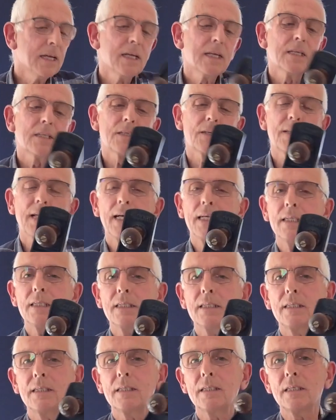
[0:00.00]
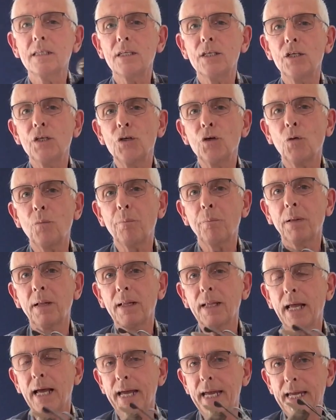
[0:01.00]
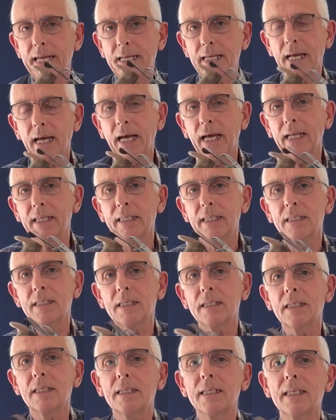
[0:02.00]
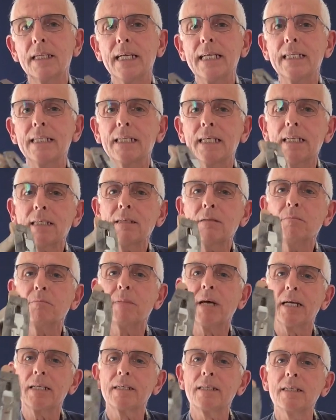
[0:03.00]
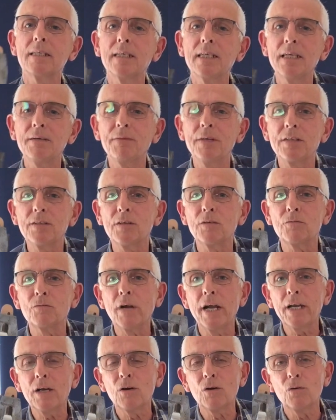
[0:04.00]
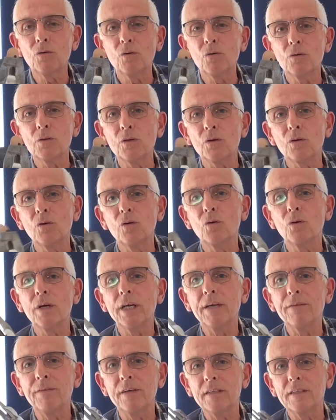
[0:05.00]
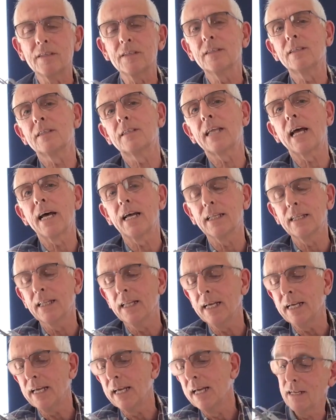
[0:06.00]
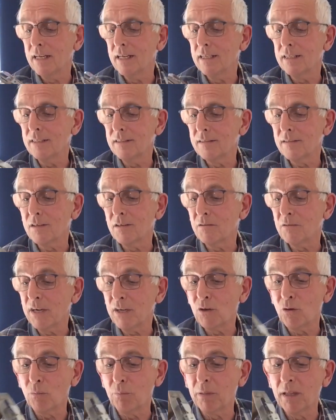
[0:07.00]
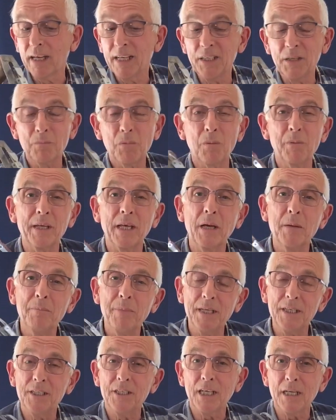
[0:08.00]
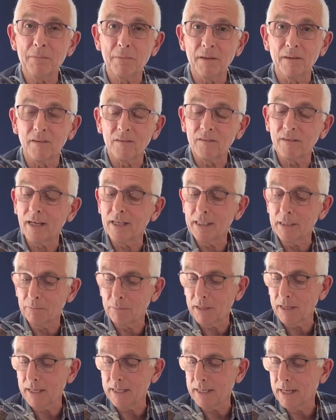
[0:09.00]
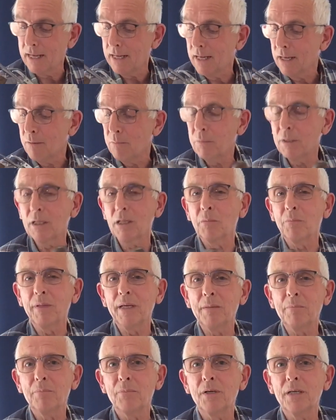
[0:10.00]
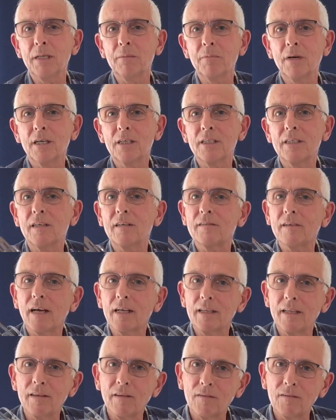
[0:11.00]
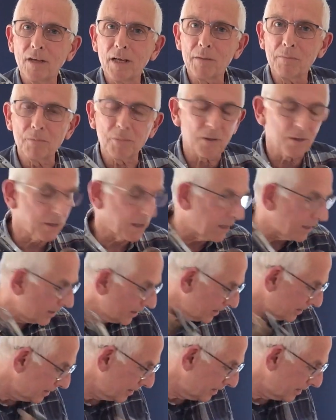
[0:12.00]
So that's your plane, and it doesn't matter if it's a record or if it's a Stanley. And so a record plane you probably get a bit cheaper than a Stanley plane, but it'll be pretty much exactly the same product.